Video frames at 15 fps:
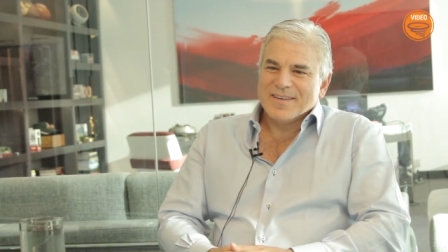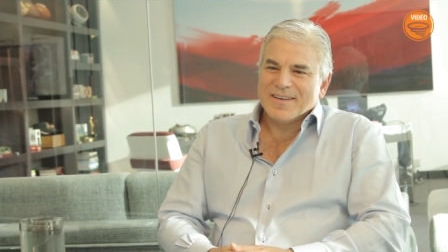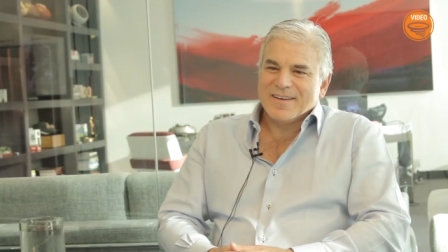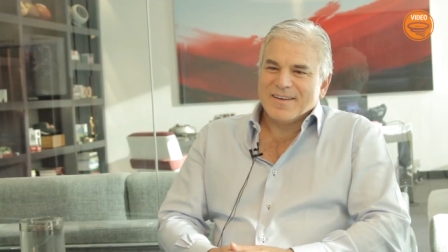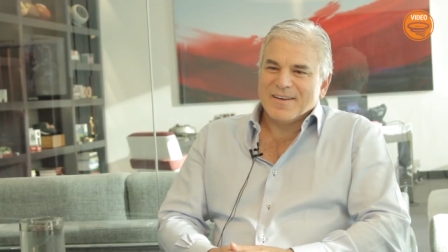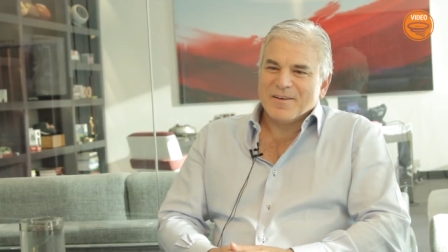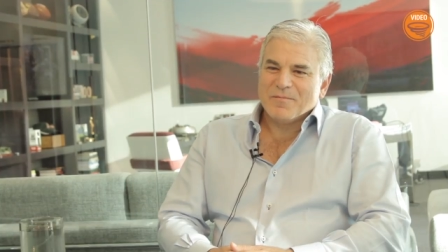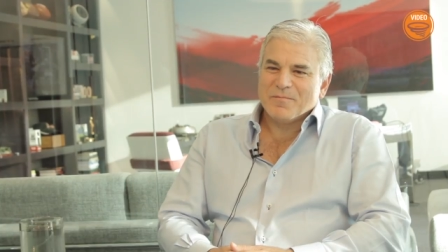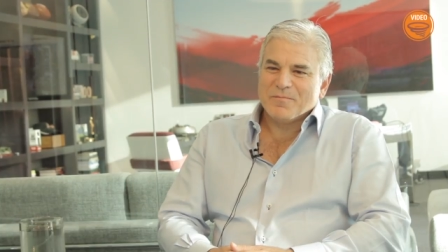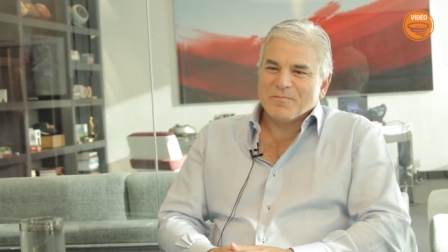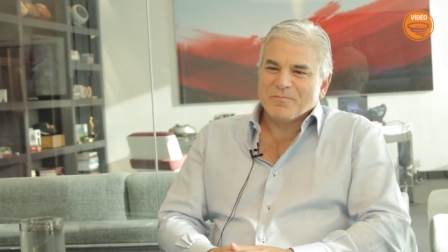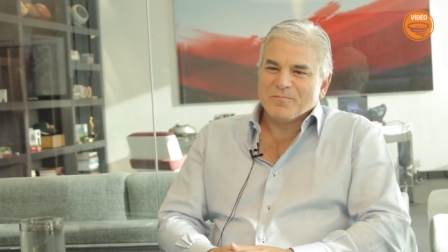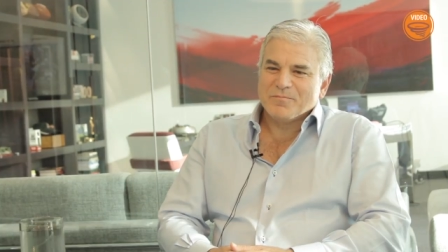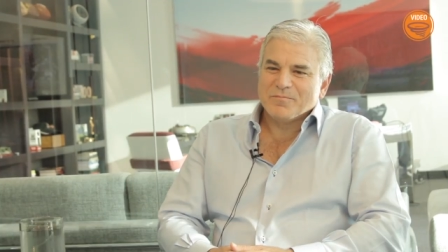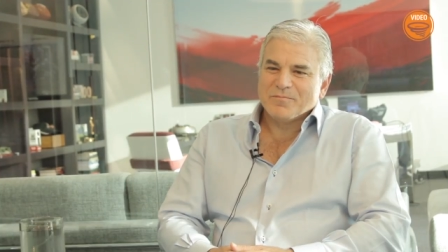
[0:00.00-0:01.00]

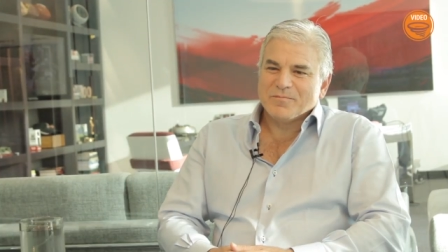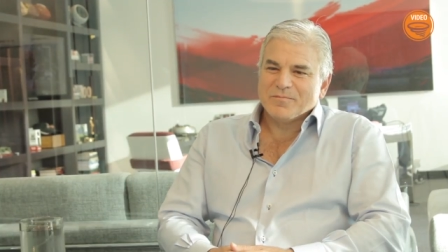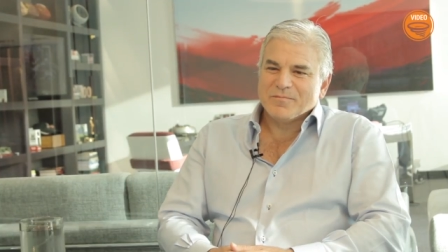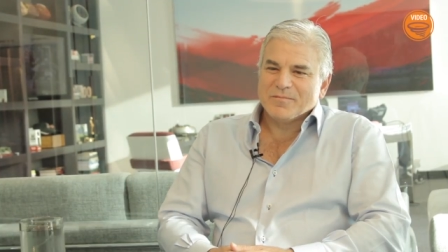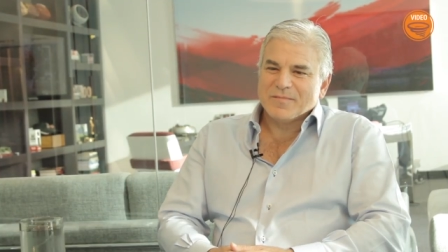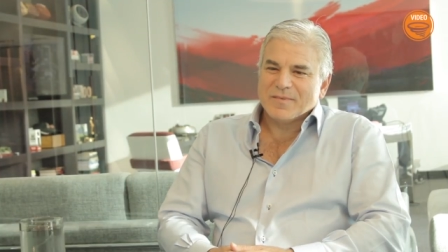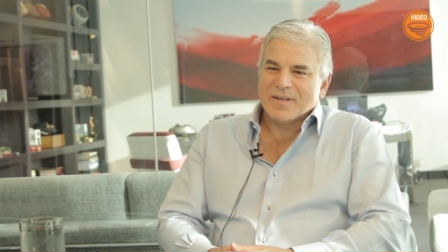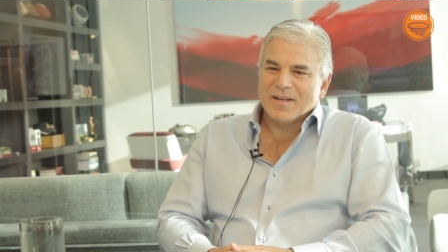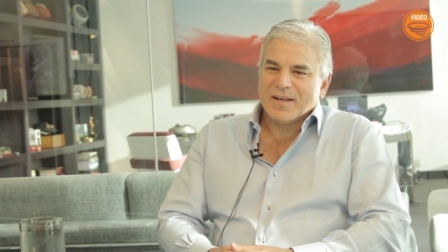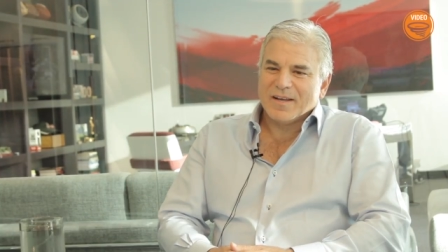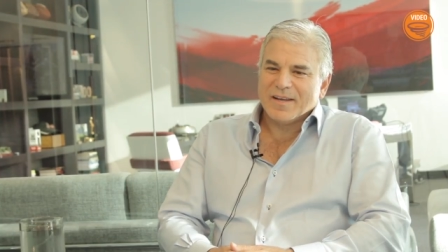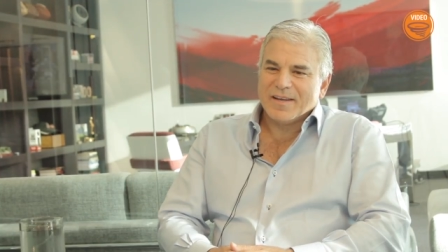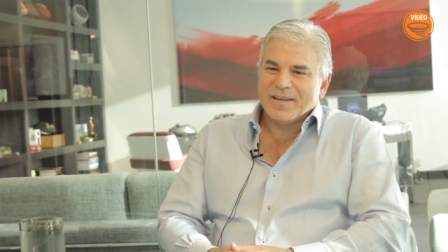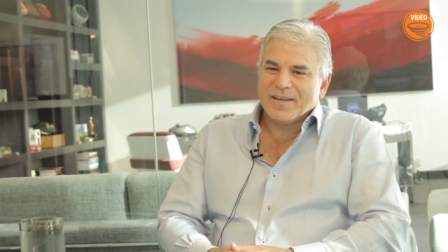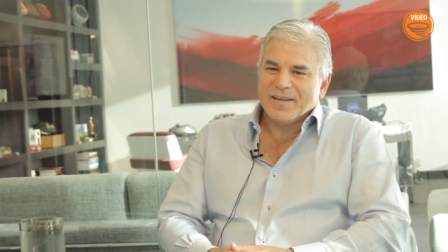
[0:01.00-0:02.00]
Um,
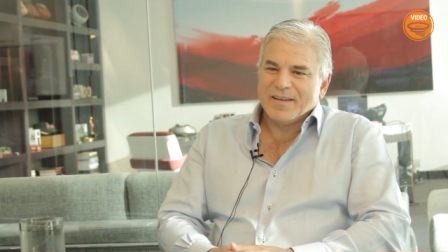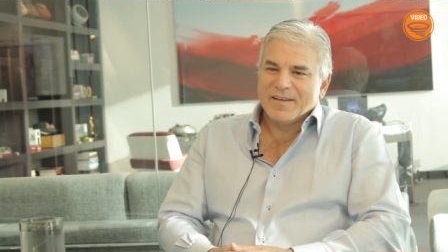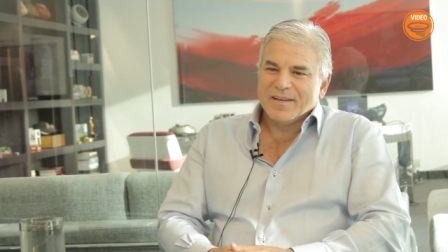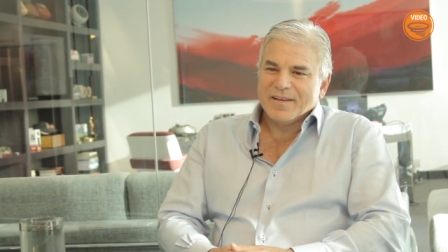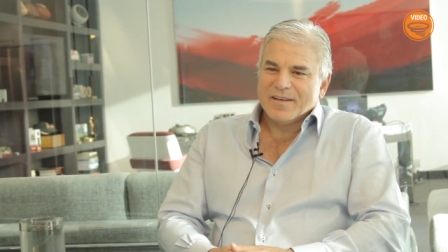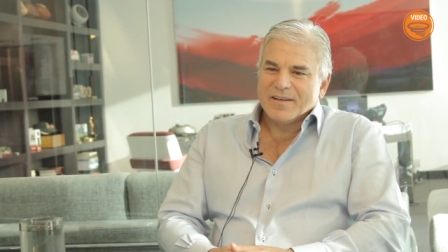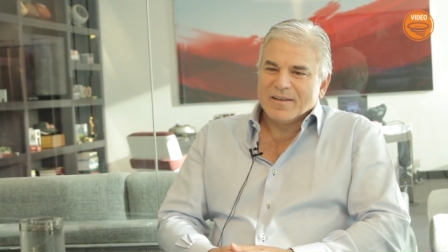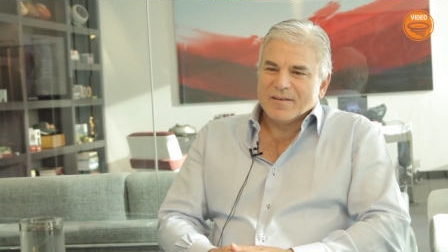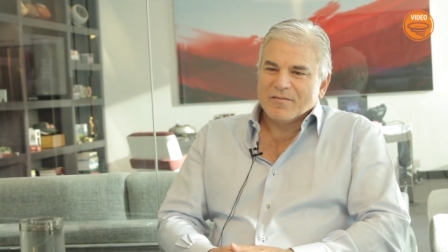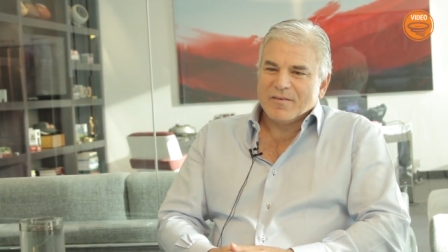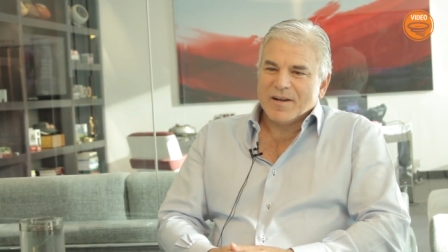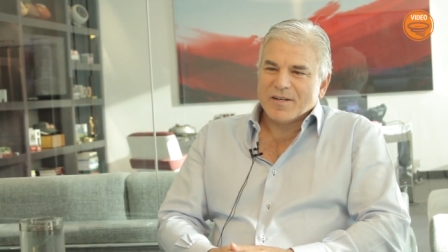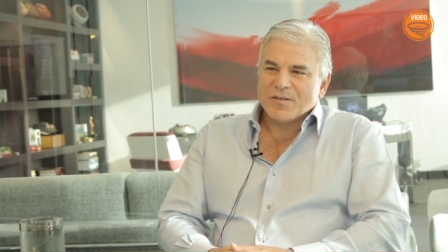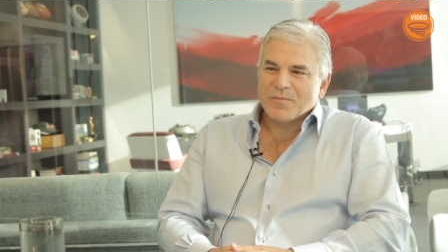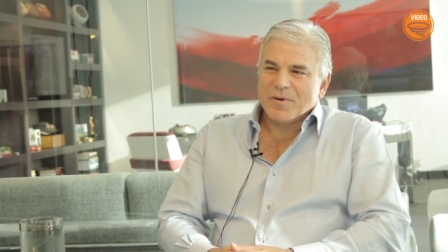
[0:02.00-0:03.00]
I
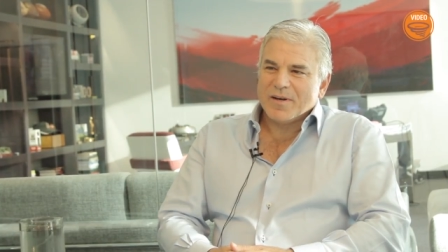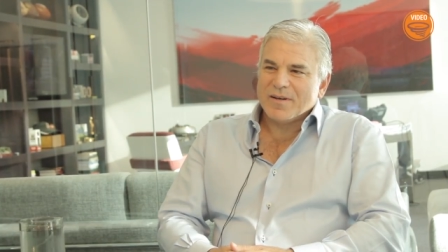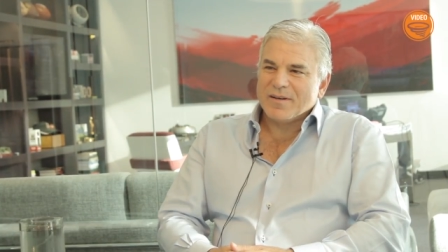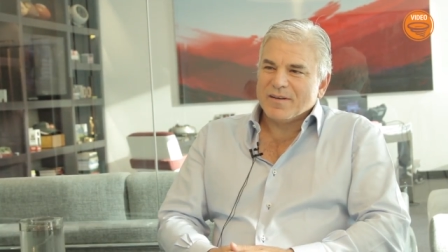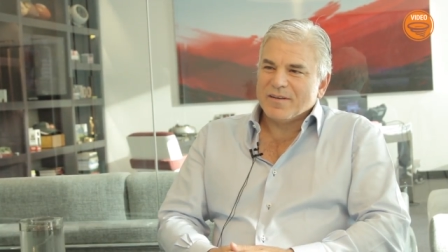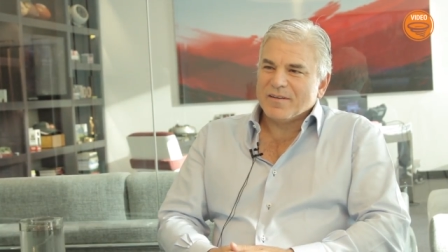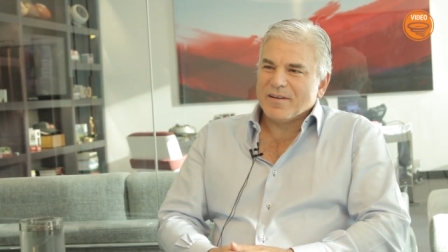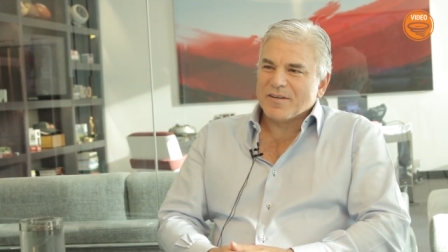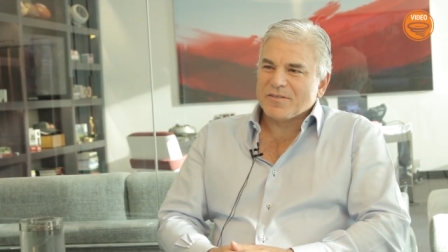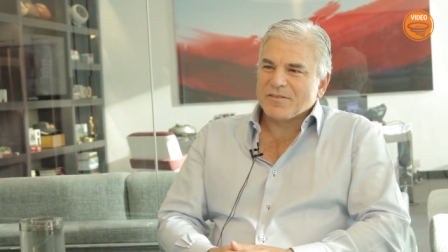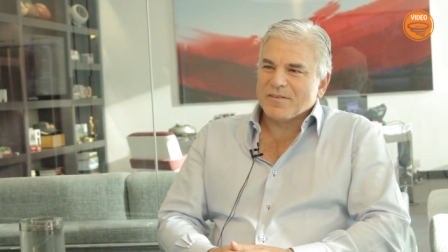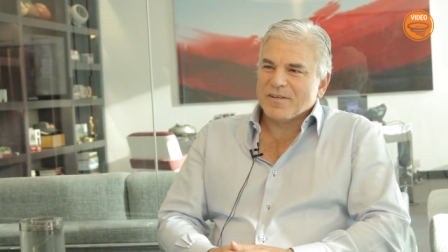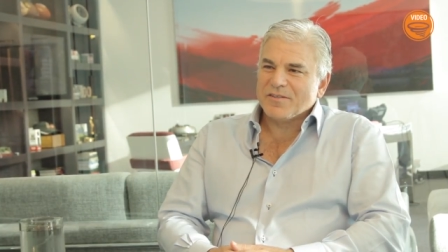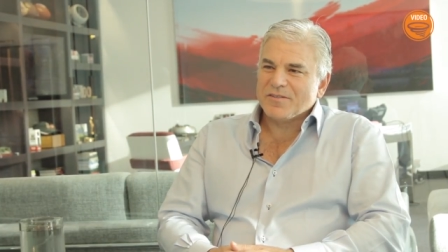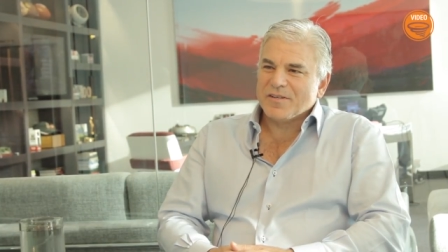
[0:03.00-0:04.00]
graduated in
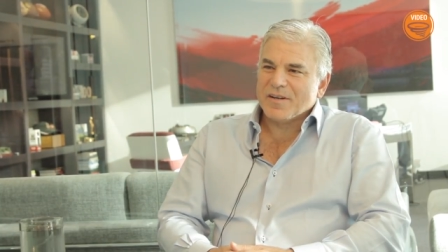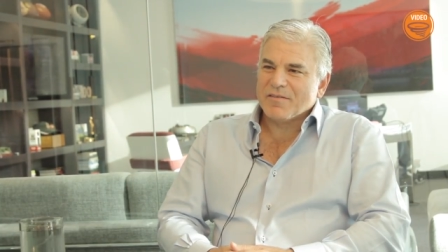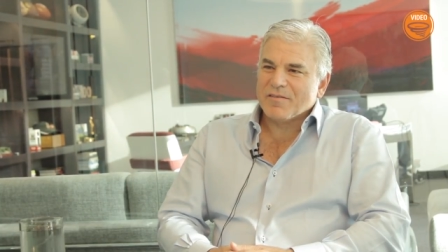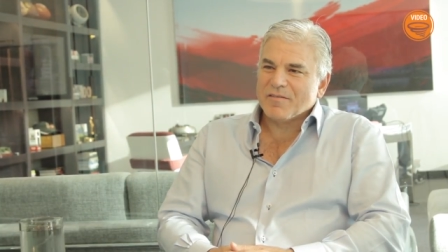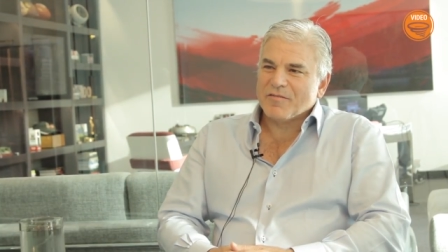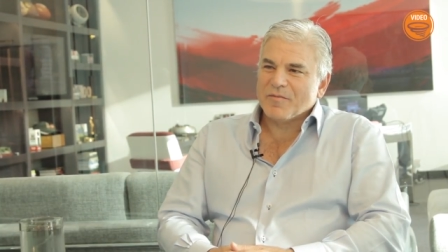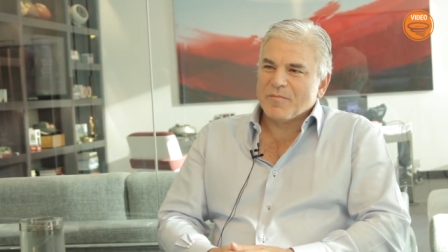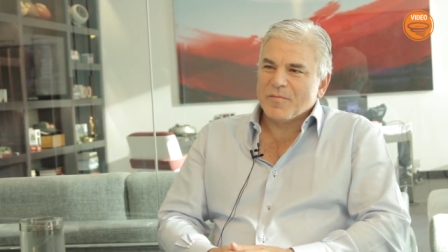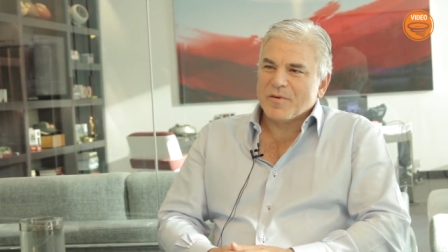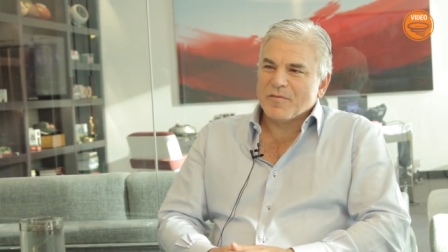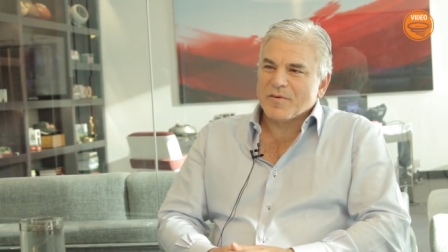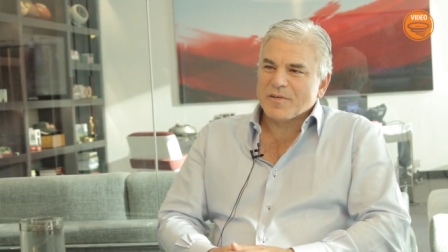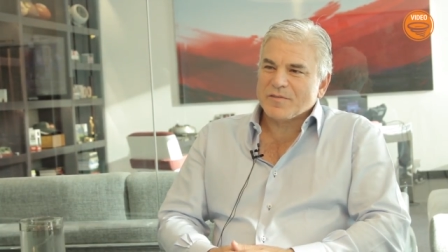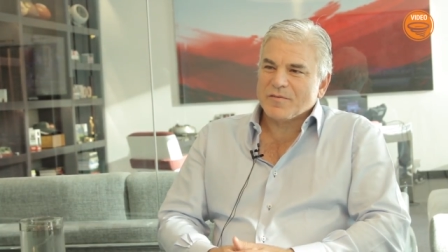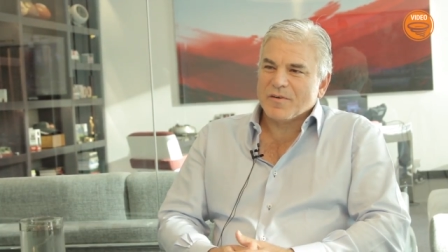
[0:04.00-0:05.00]
industrial engineering from
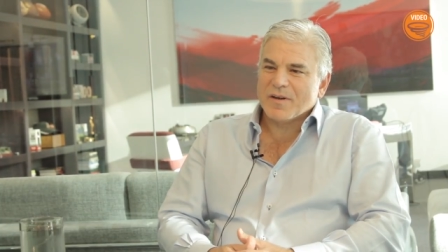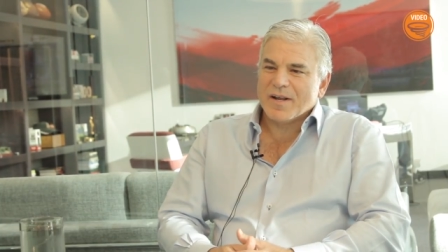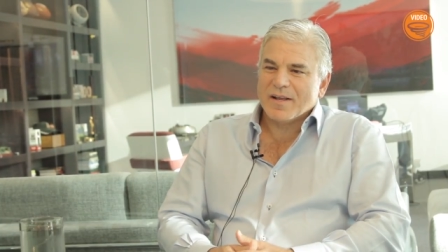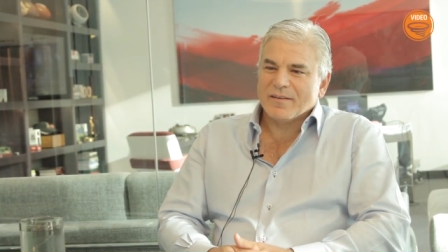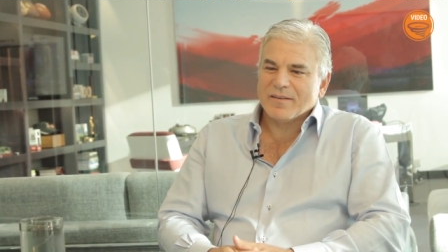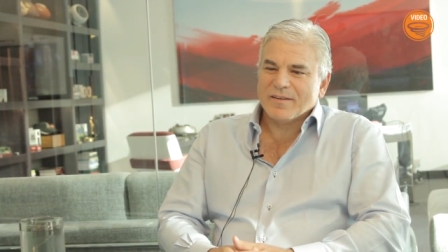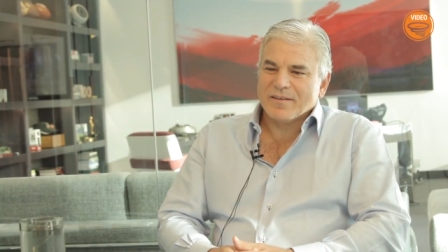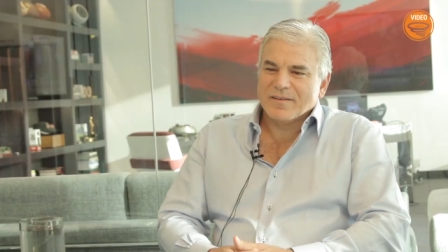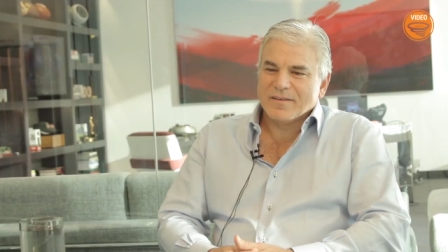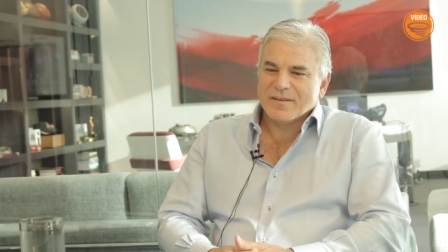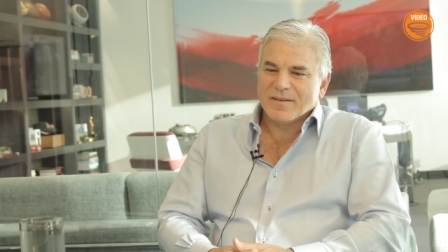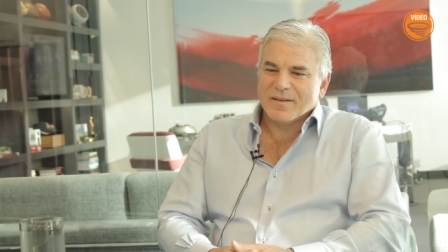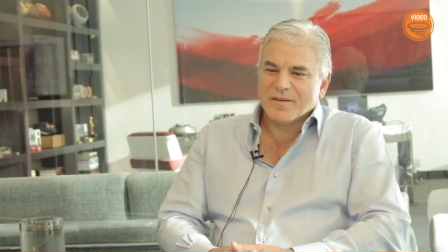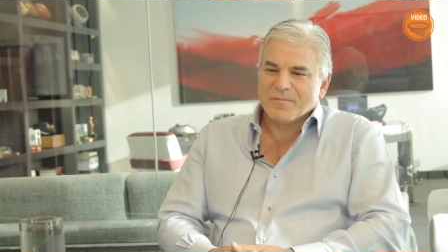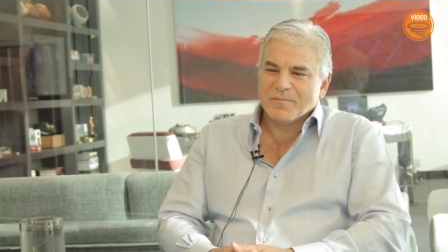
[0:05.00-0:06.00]
University of Rhode Island.
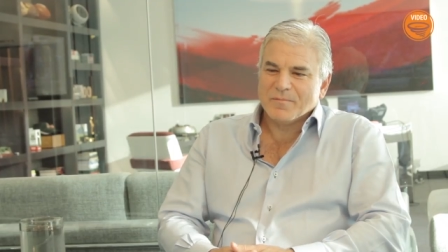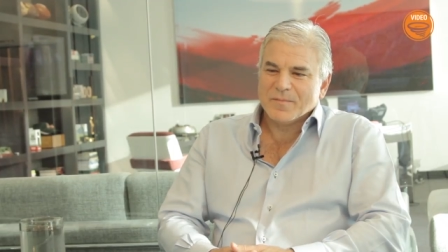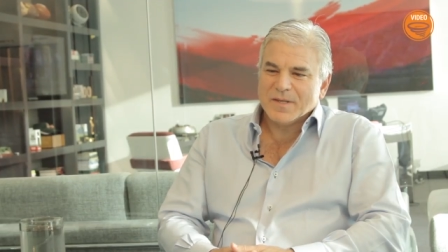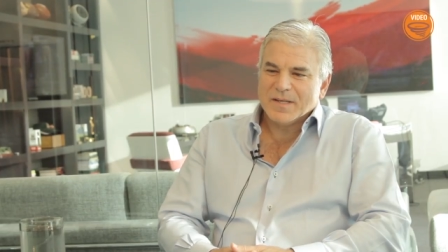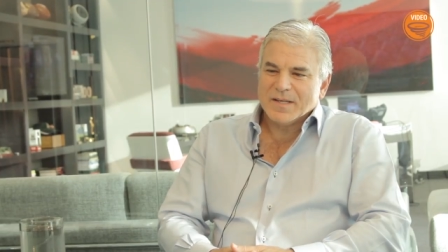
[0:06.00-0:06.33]
Um,